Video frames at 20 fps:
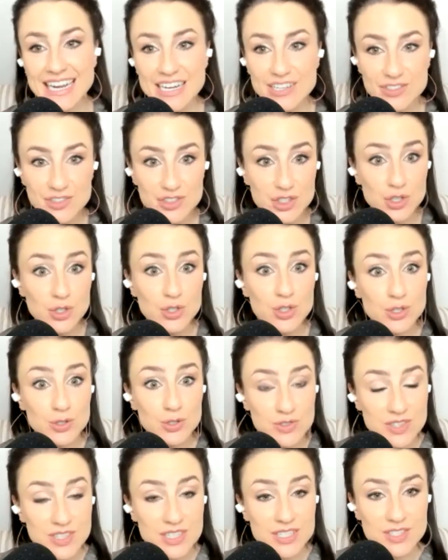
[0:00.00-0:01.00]
is to
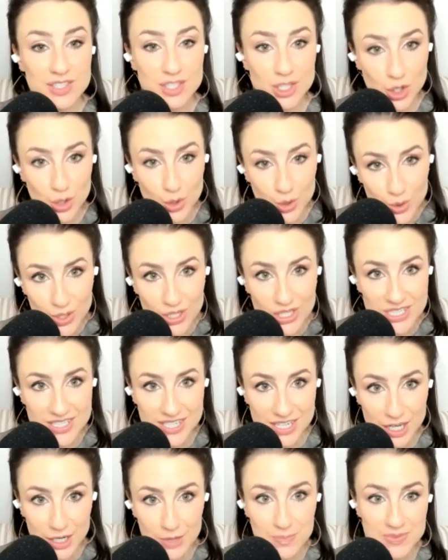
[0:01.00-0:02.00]
use these decor
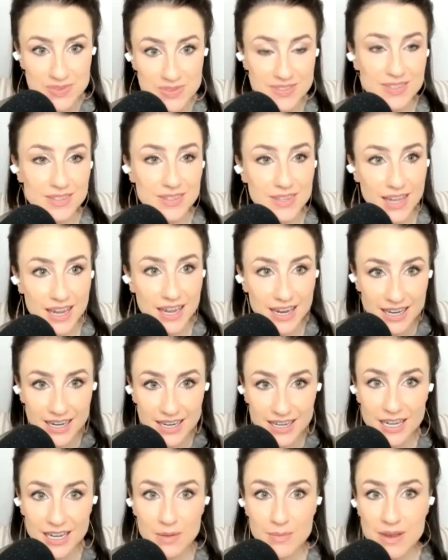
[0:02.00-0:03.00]
tips,
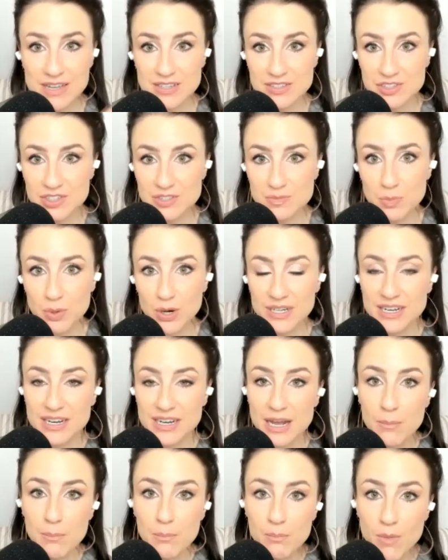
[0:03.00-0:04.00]
like Kim has just pointed
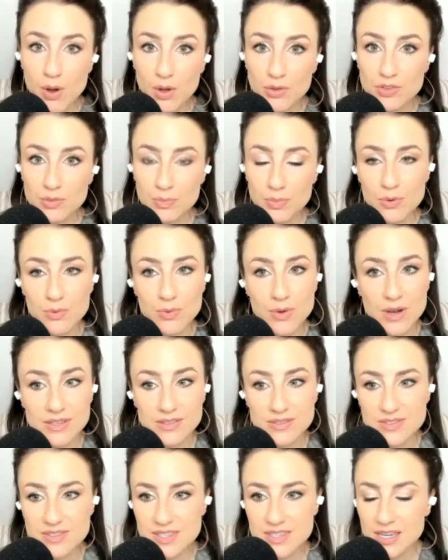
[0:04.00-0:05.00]
out multiple
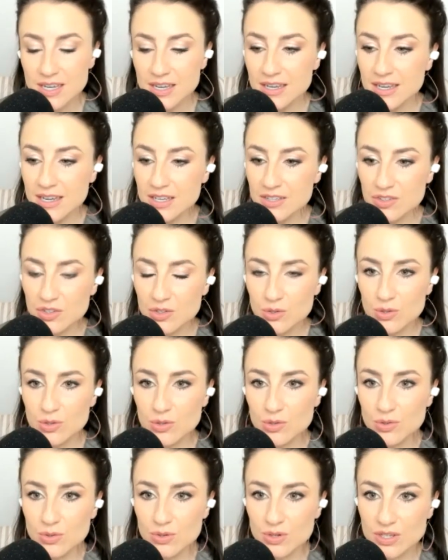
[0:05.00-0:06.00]
ones,
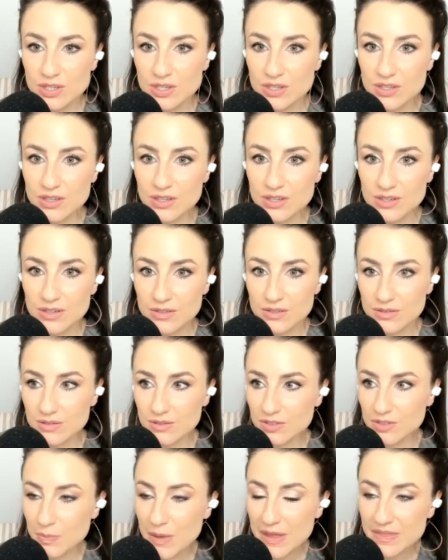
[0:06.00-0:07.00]
to
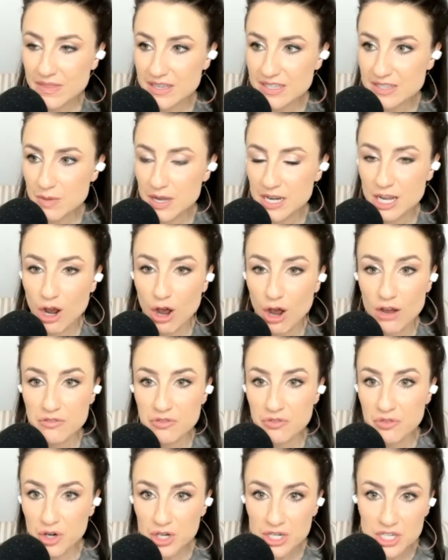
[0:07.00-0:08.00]
spend less money on
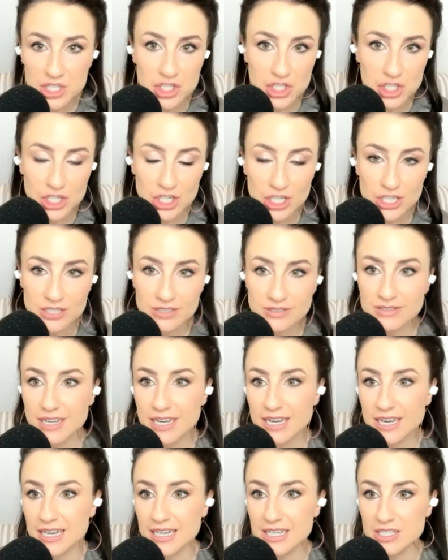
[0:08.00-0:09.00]
furniture
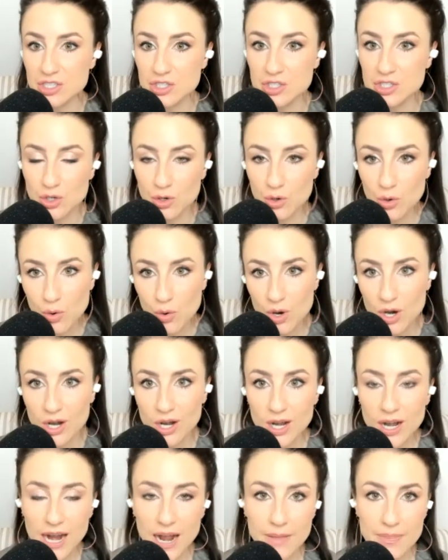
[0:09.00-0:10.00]
and
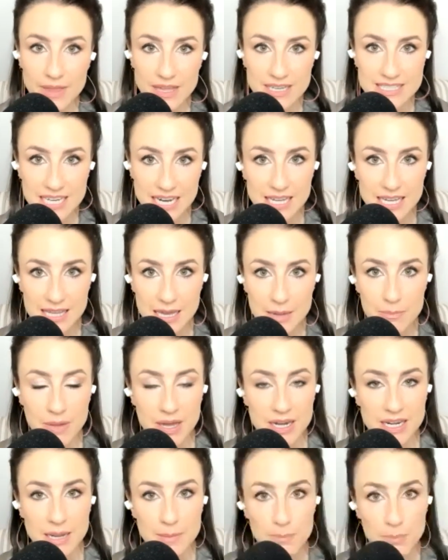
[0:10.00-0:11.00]
decor, and then take that
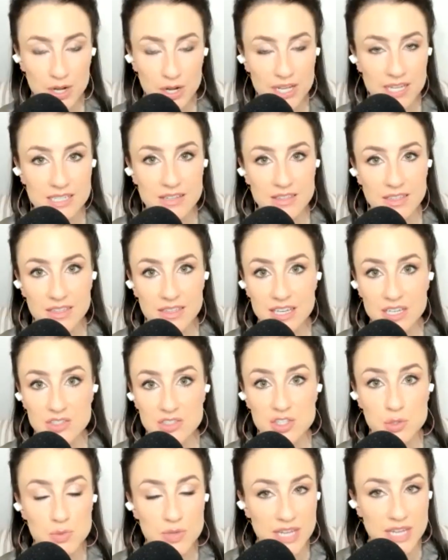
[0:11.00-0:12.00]
money and put it into the
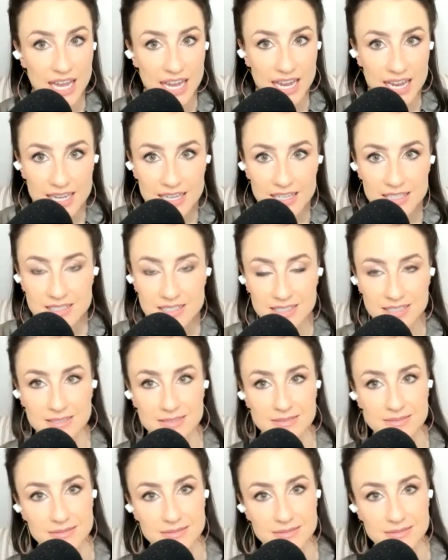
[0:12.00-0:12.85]
things you can't